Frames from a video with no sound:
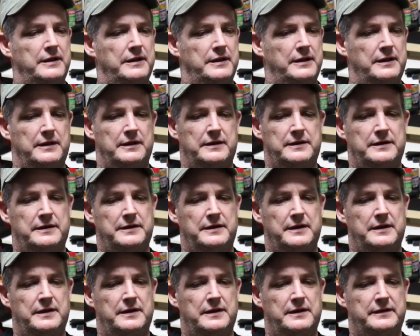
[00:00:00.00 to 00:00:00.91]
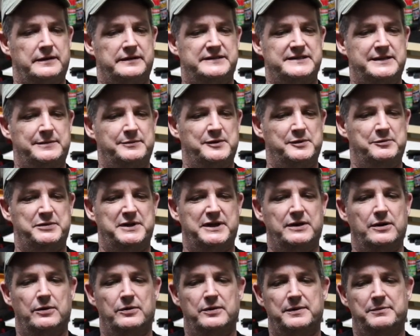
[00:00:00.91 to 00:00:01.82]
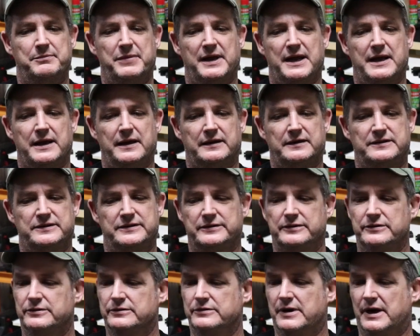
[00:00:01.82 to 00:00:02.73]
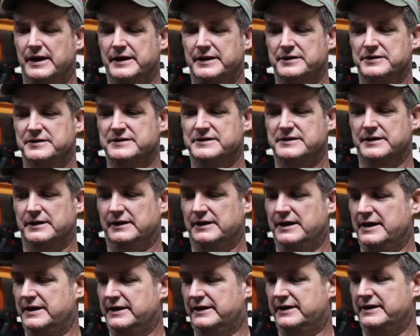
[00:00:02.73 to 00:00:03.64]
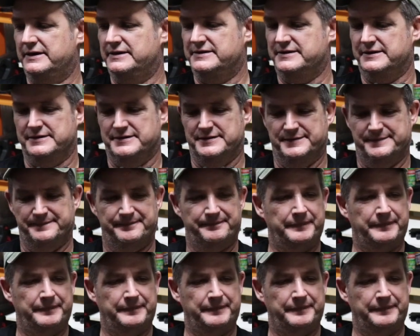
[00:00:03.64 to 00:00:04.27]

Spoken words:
and seem to be going back to irons in a lot of cases.